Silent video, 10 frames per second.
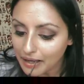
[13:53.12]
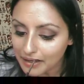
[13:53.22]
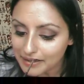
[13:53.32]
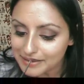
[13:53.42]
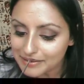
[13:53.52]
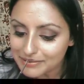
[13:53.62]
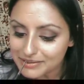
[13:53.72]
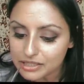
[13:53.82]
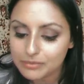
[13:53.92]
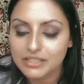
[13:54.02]
And I don't want
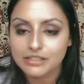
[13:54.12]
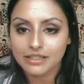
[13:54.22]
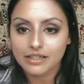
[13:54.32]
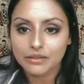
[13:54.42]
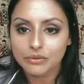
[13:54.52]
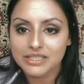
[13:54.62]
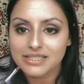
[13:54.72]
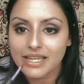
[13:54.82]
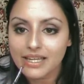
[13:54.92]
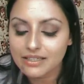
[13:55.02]
too much because I kind of want a
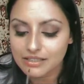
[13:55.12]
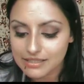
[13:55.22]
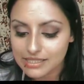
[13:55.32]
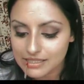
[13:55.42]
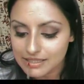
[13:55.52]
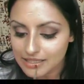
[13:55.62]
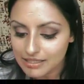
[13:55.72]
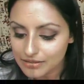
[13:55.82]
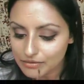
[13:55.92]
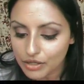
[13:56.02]
tinge
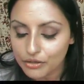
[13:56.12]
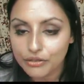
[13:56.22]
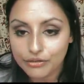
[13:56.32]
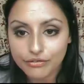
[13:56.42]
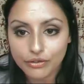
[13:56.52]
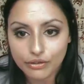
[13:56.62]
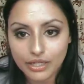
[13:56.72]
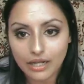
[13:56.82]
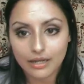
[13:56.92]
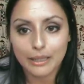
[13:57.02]
rather than the full-on
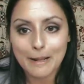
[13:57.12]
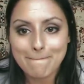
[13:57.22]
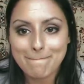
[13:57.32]
colour.